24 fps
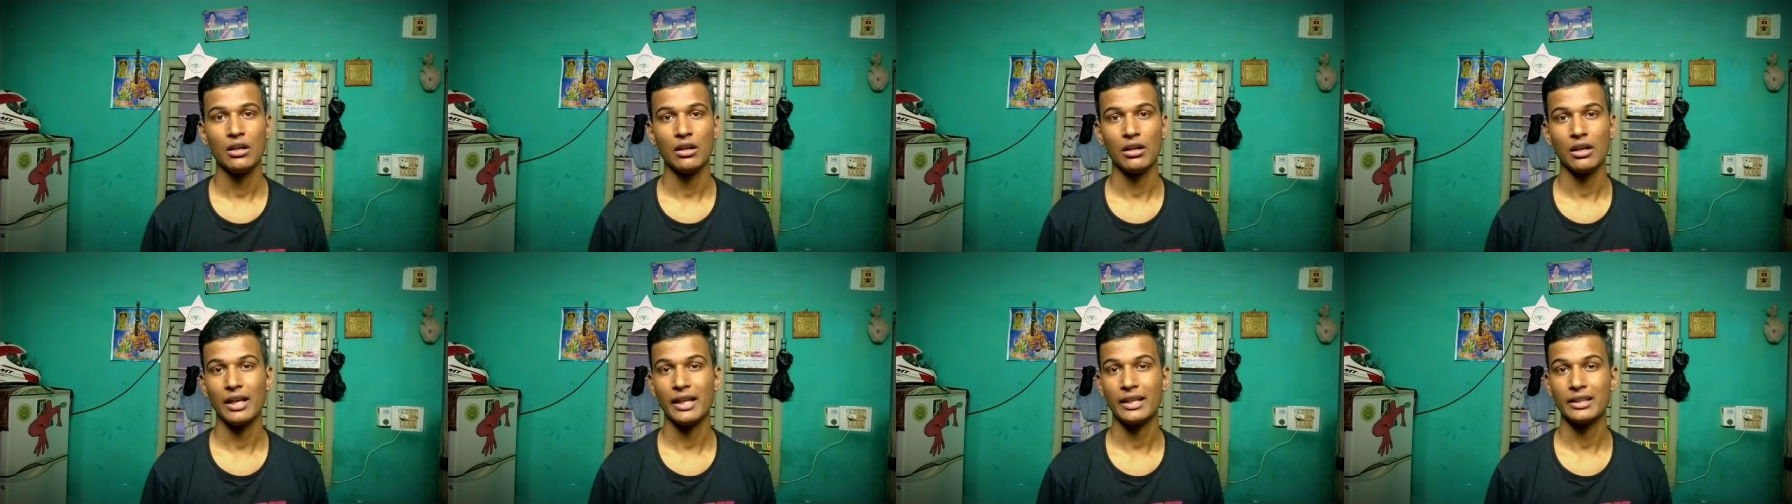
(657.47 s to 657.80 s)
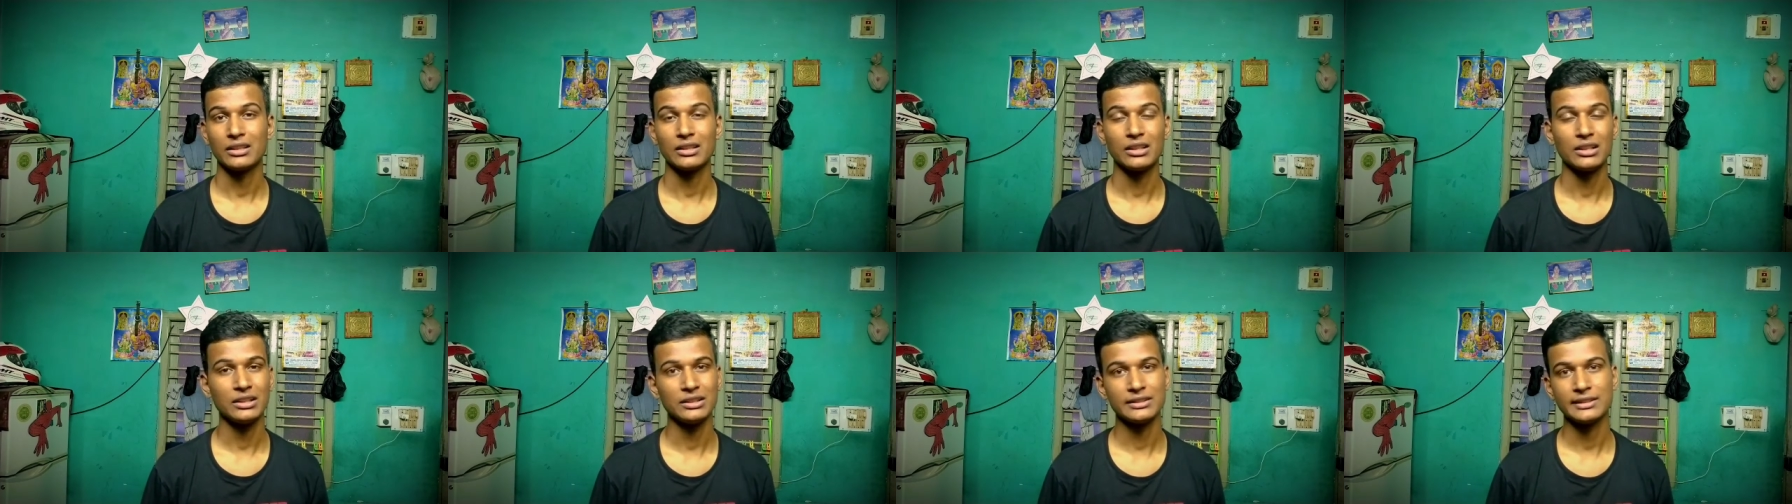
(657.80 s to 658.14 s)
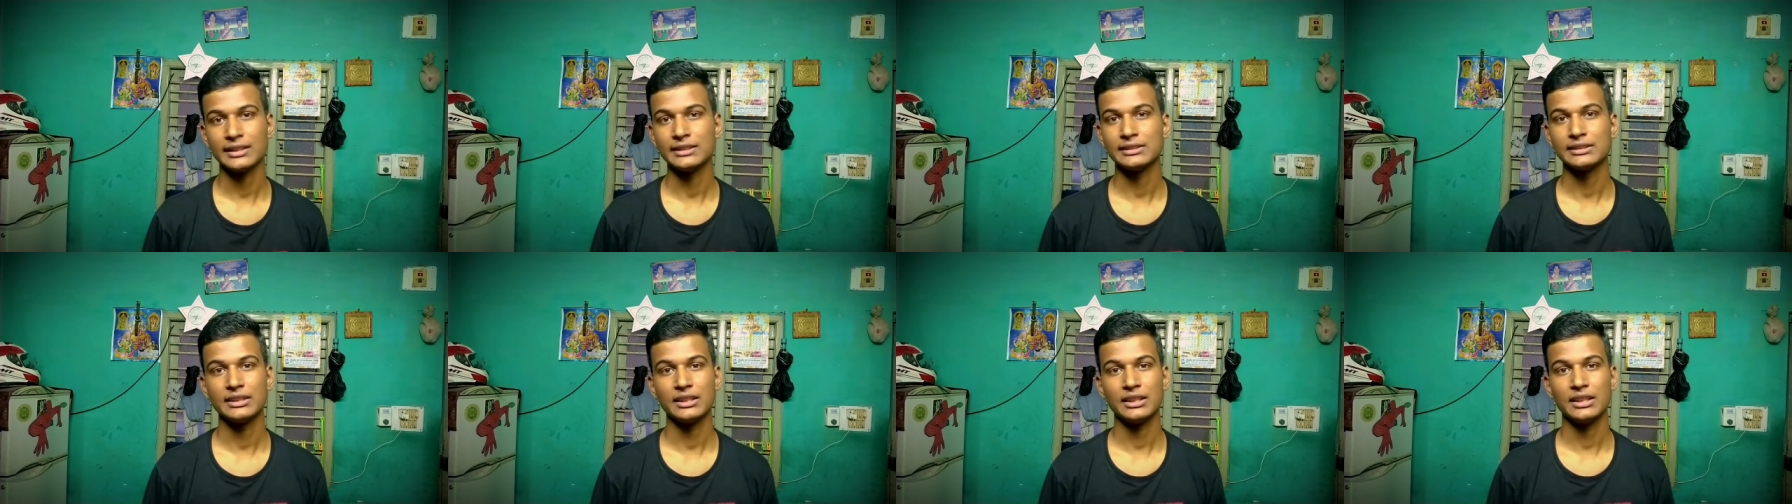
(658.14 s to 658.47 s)
uh, like the
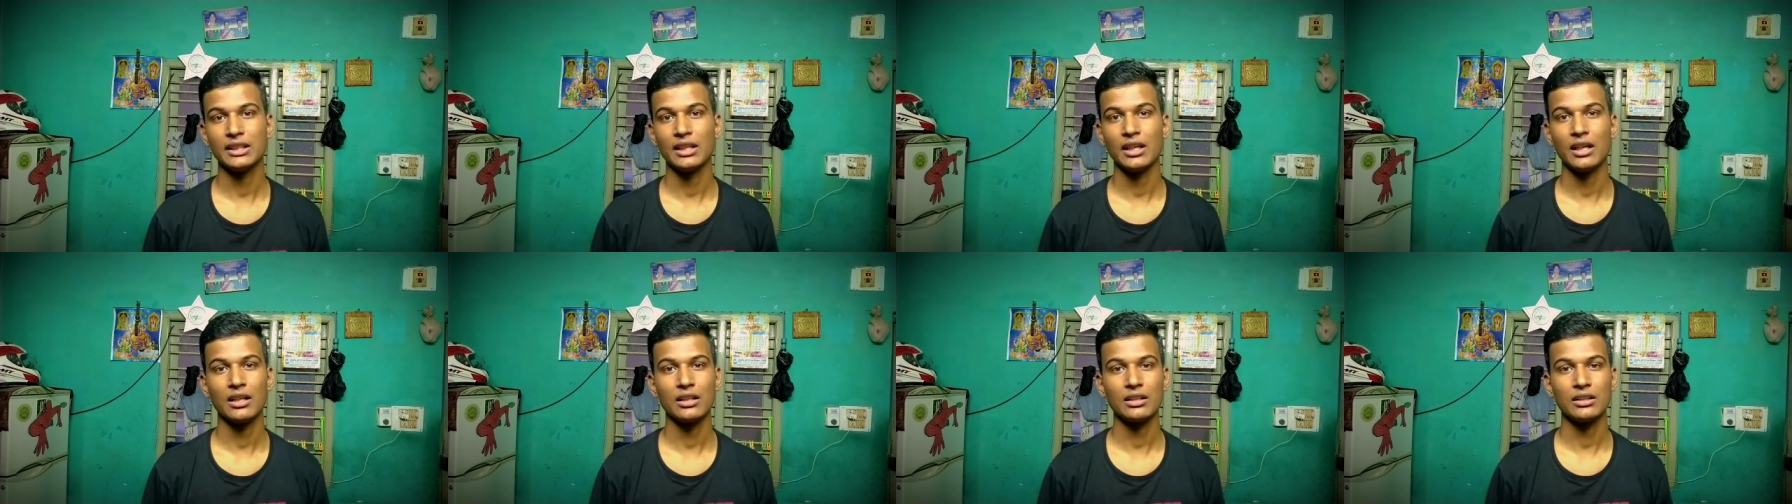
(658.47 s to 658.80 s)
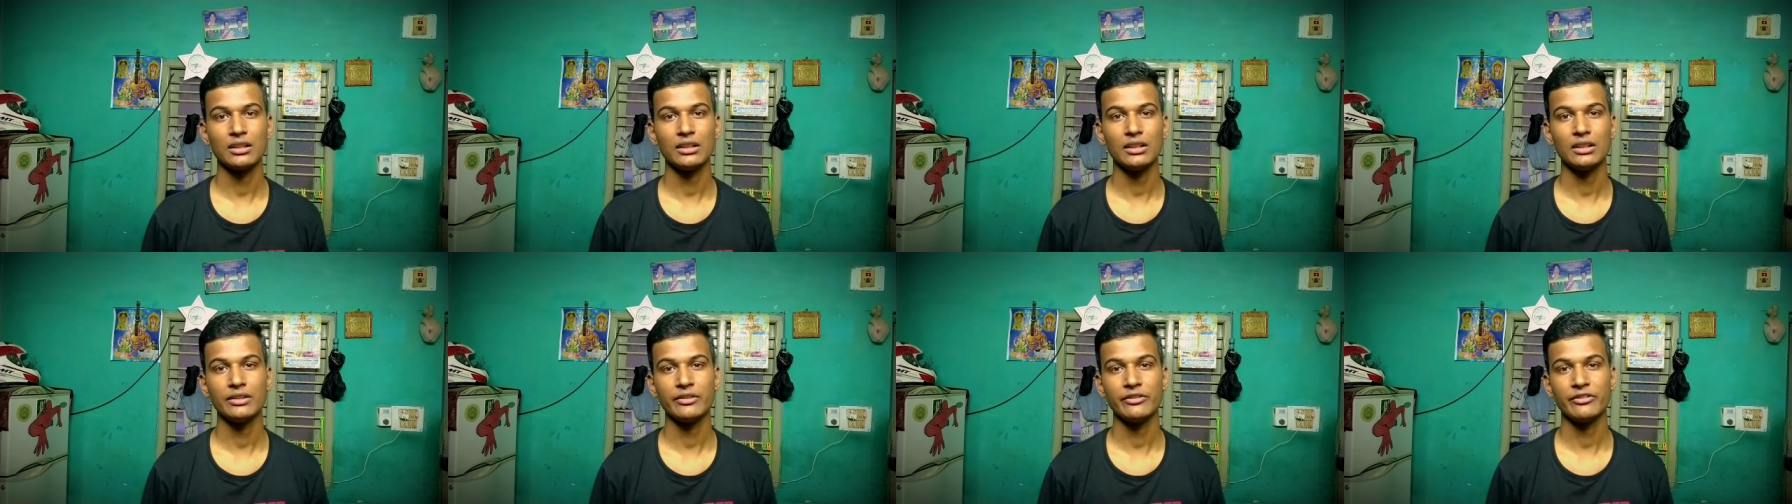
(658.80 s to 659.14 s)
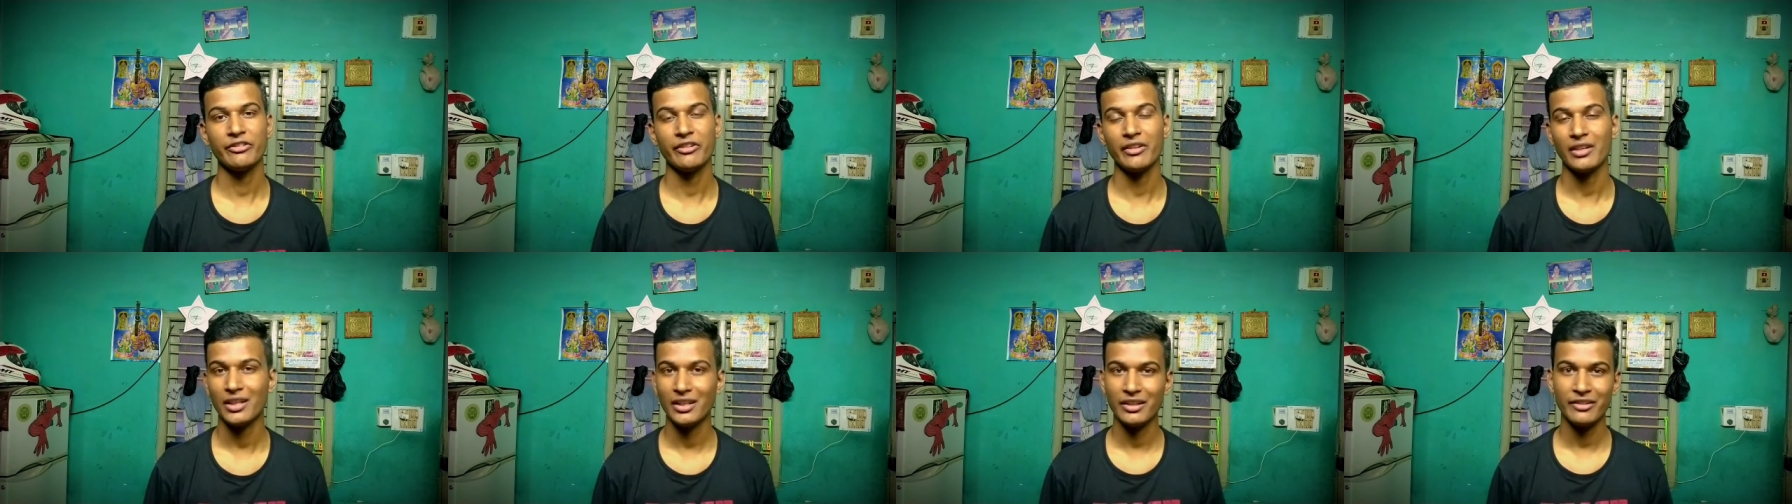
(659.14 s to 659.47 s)
Nissan G T R, the
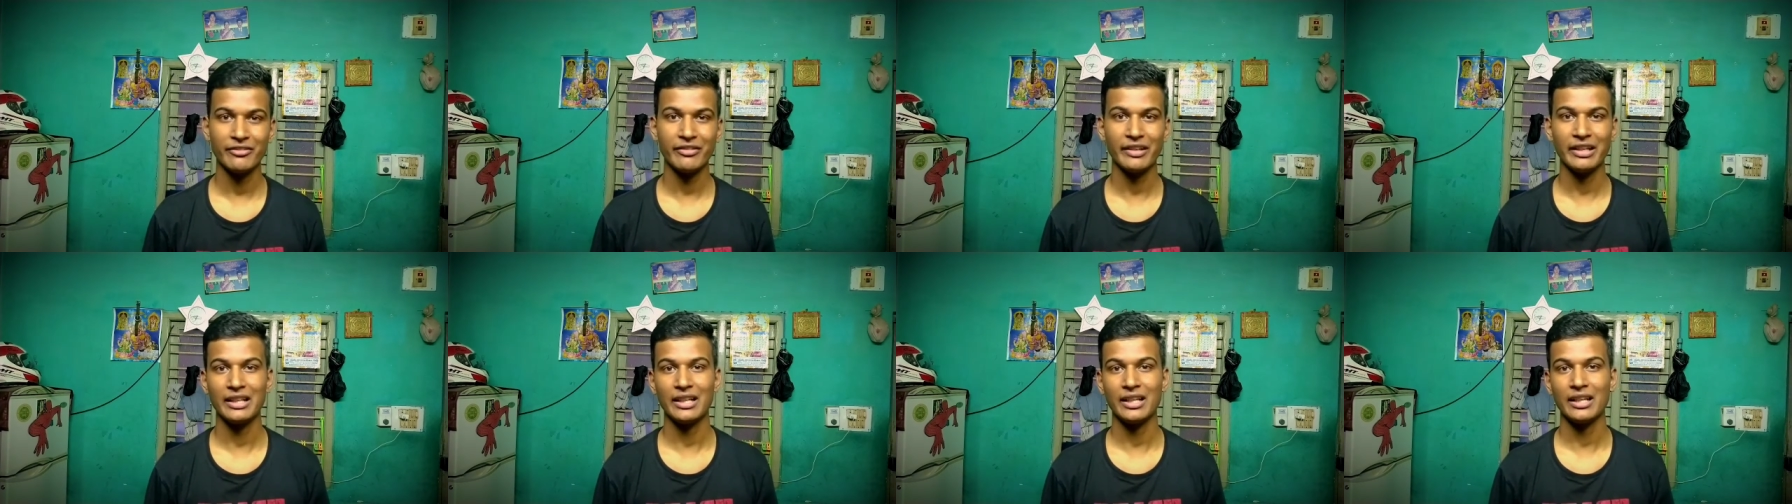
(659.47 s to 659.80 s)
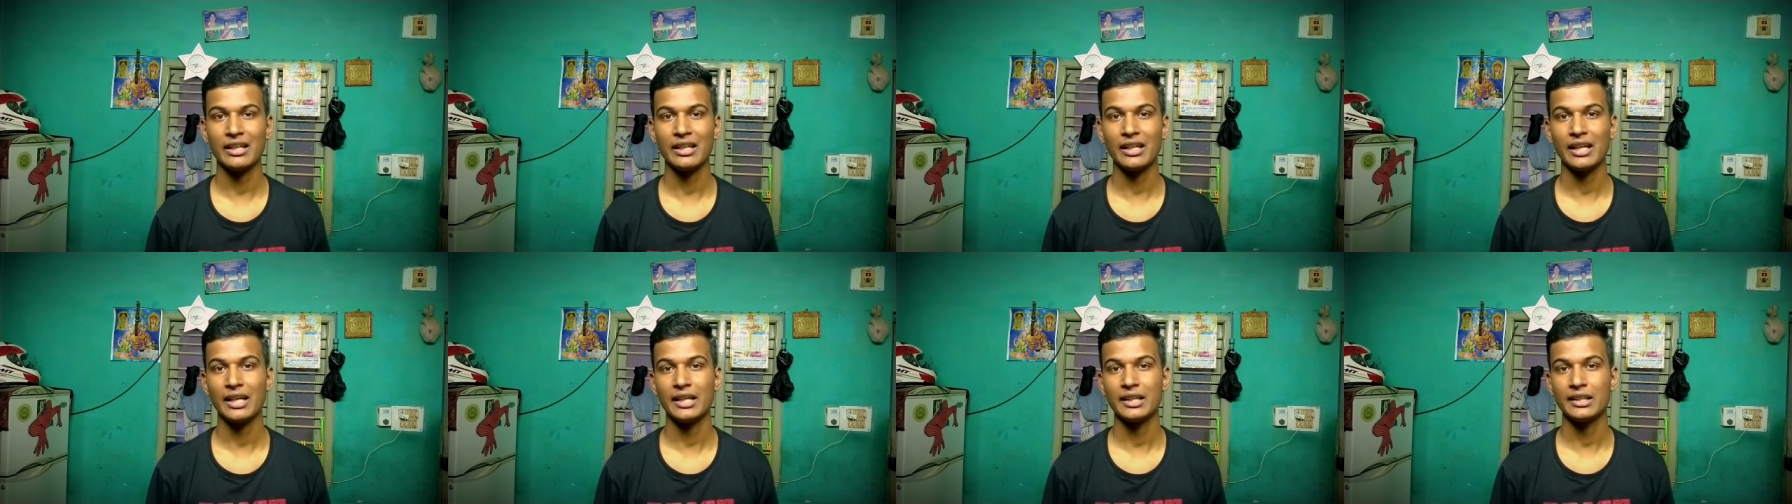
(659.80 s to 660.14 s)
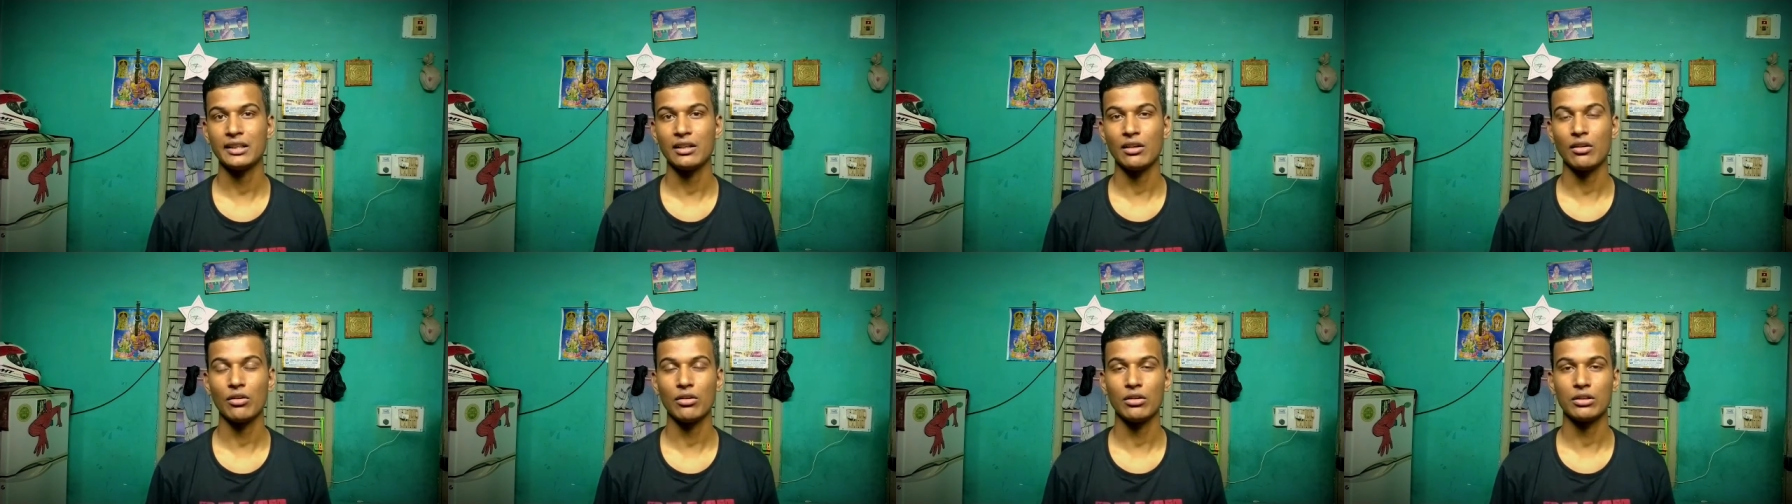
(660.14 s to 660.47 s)
Ferrari five
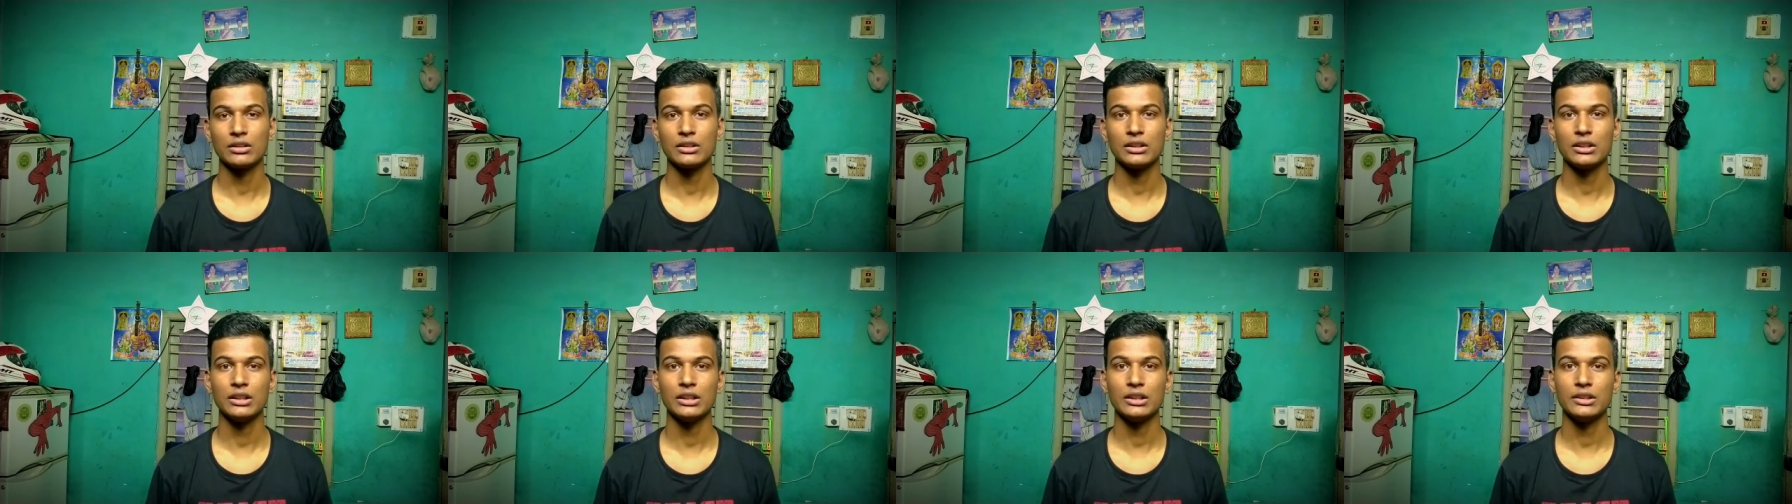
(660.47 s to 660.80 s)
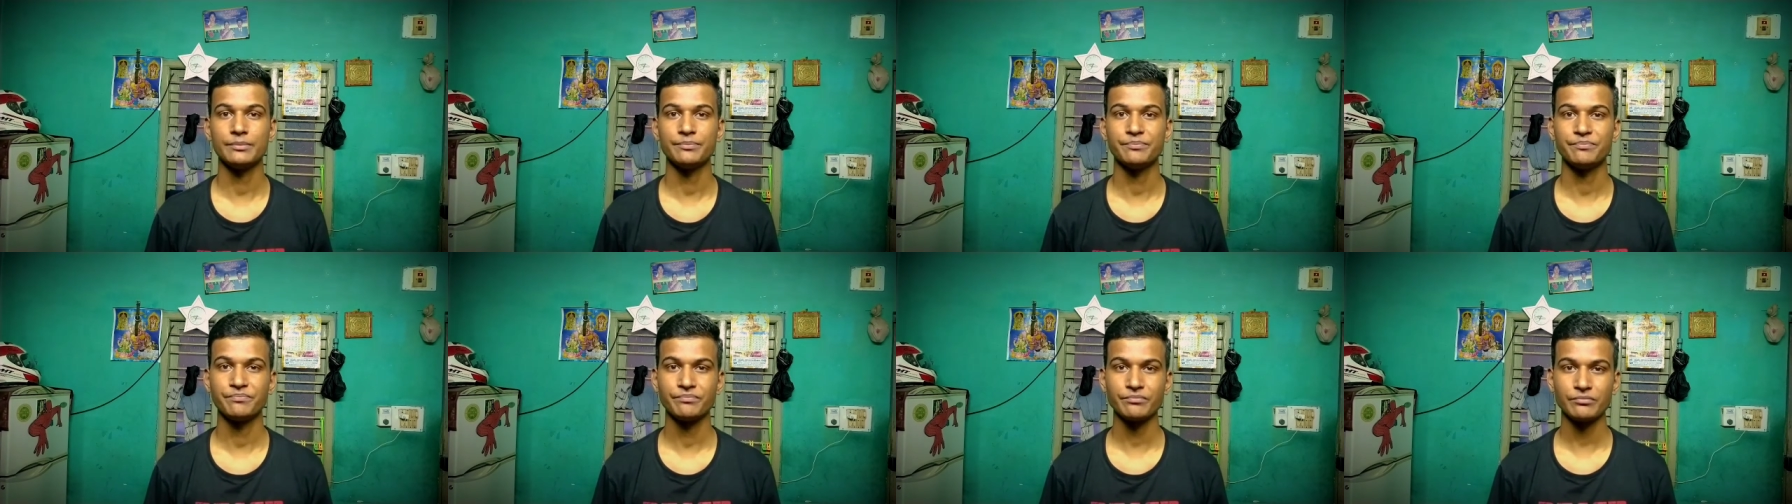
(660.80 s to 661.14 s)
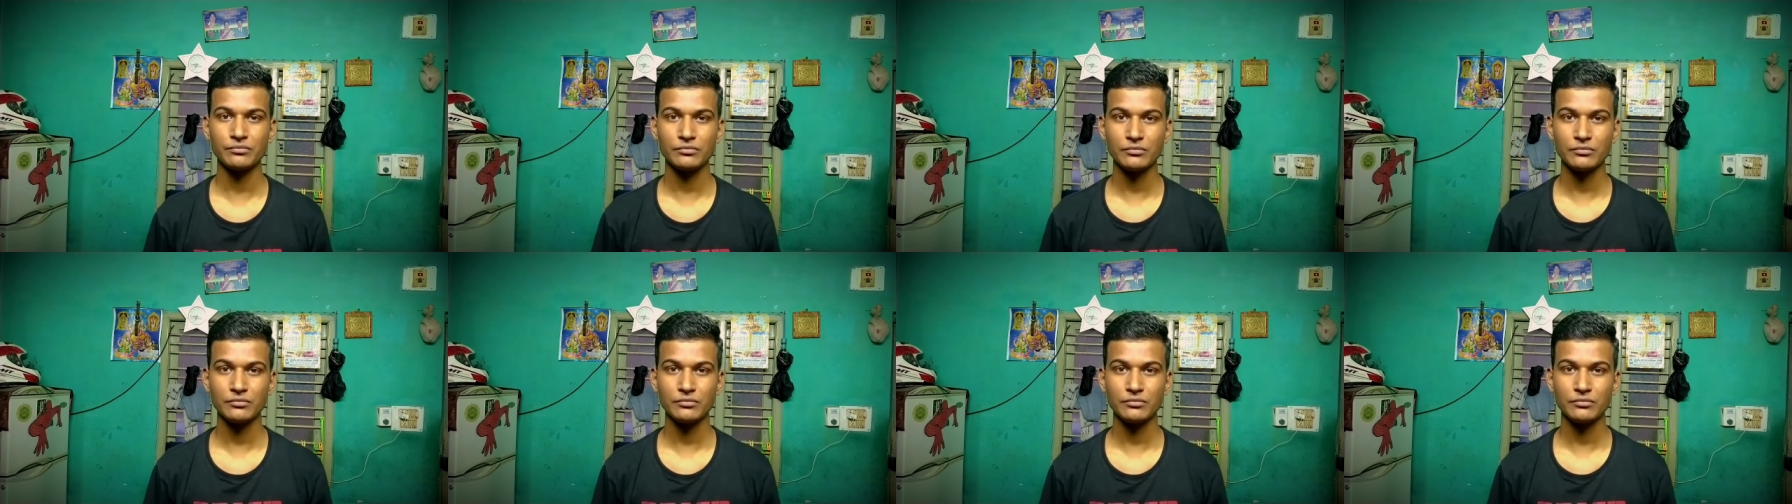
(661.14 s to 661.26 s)
ninety-nine, or the